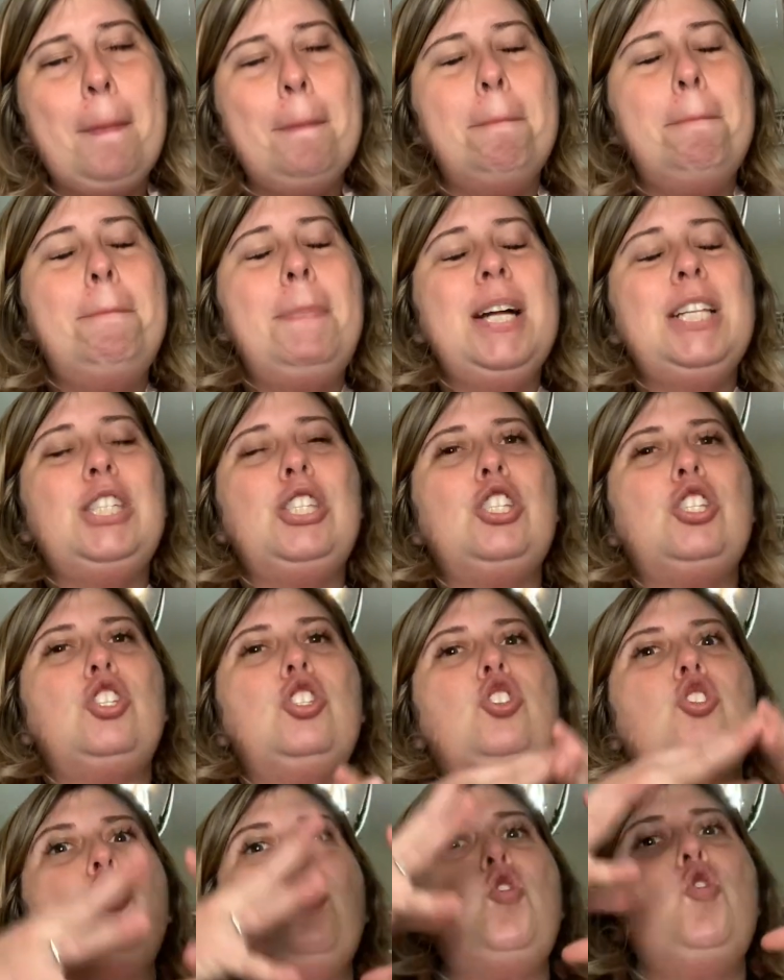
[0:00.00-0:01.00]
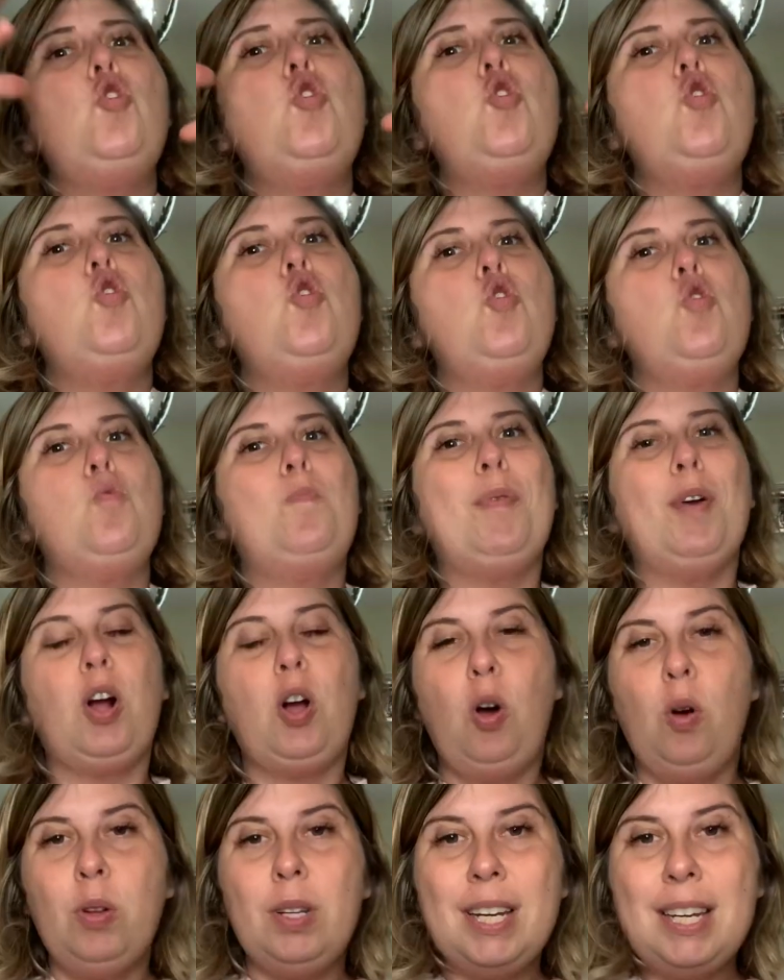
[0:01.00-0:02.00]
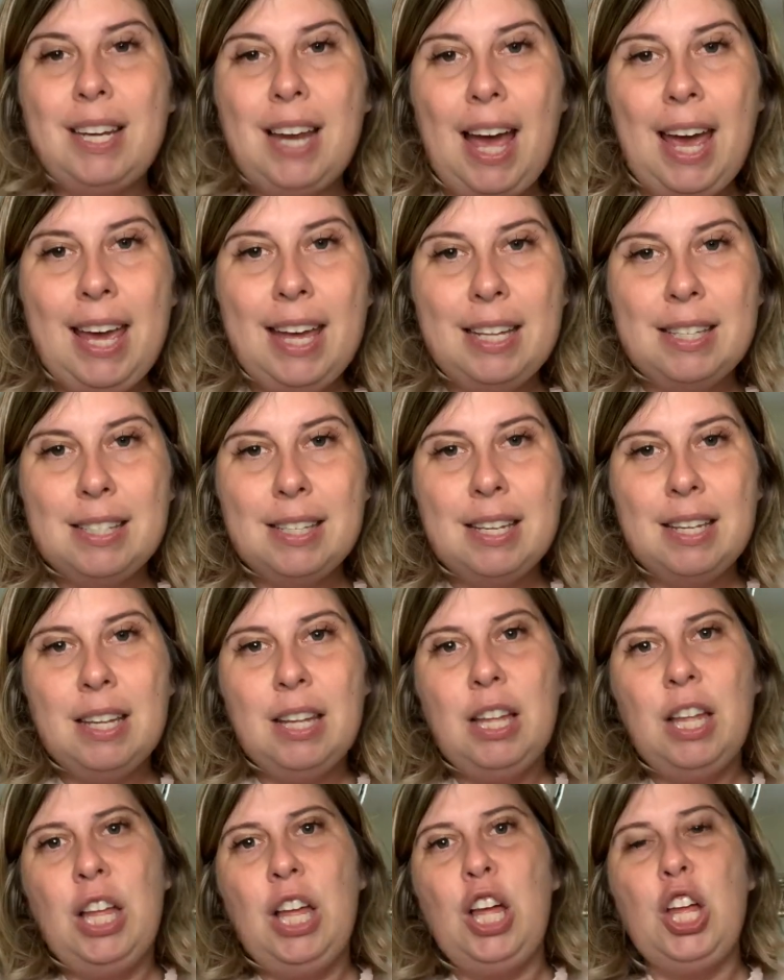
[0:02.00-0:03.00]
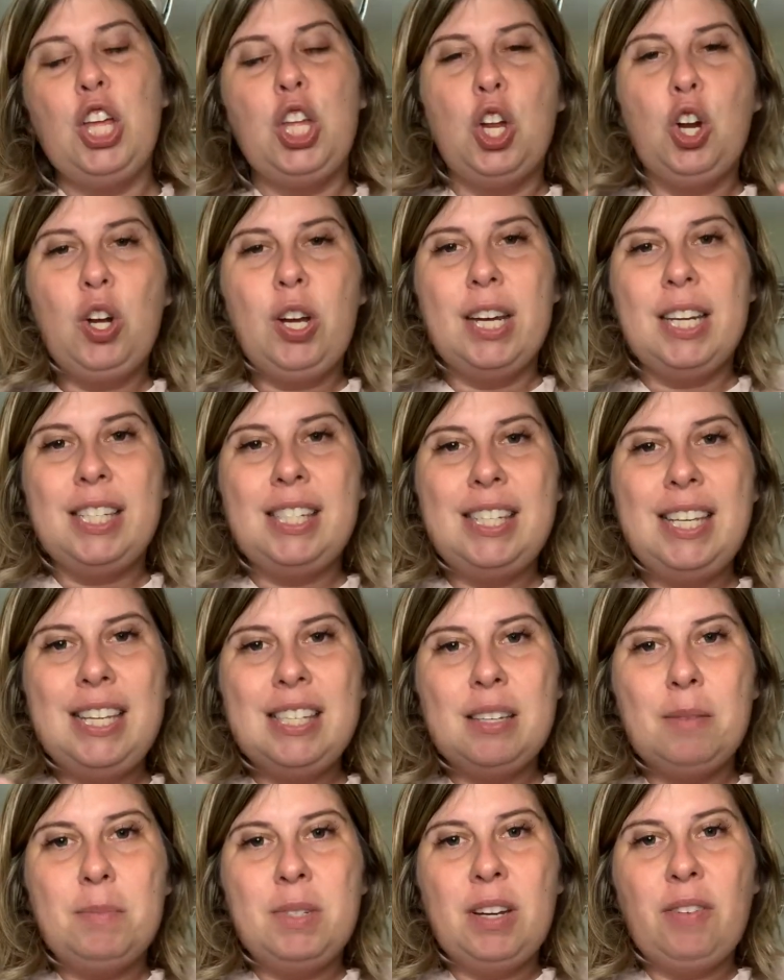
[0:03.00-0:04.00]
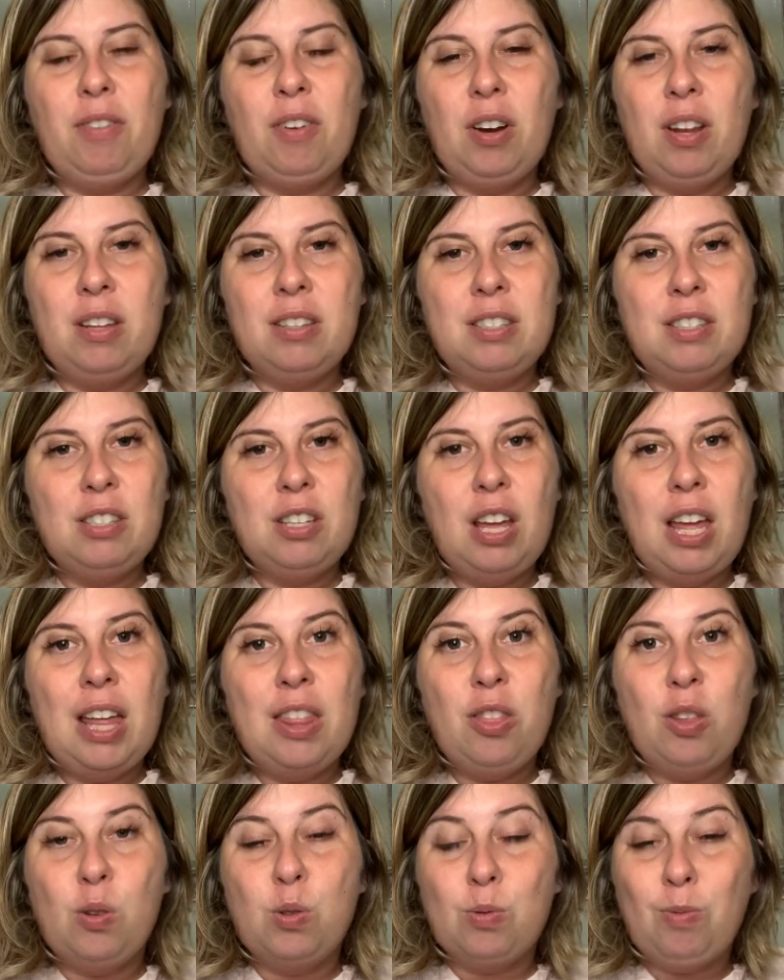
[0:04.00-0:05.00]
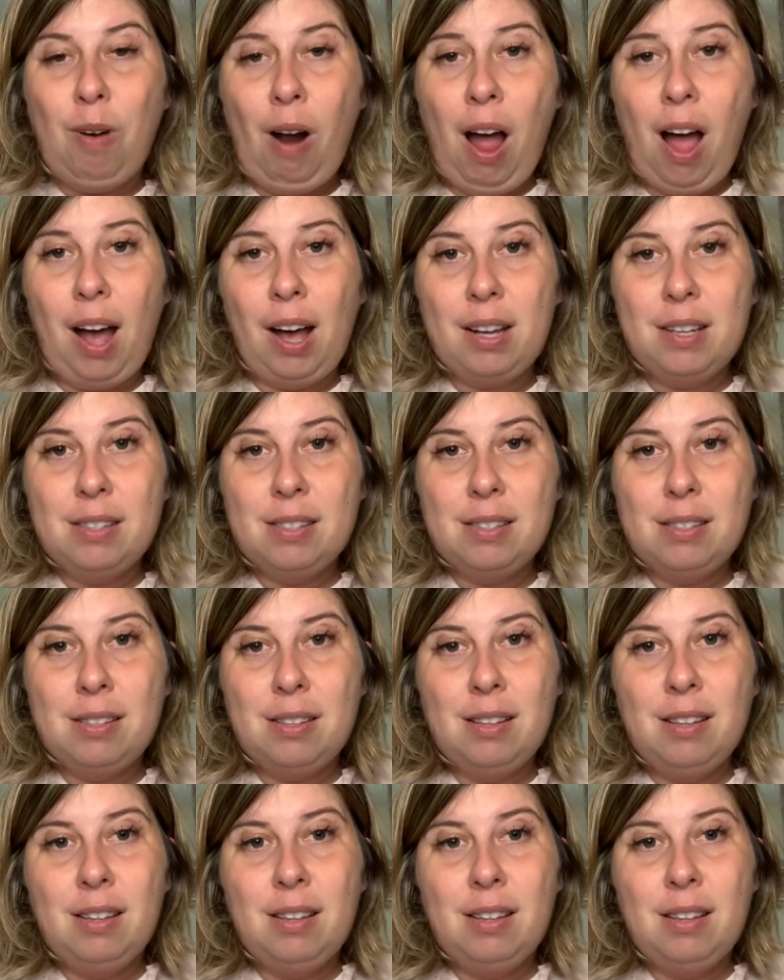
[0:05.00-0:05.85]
but super cold at night, you're going to see some difference in those rocks.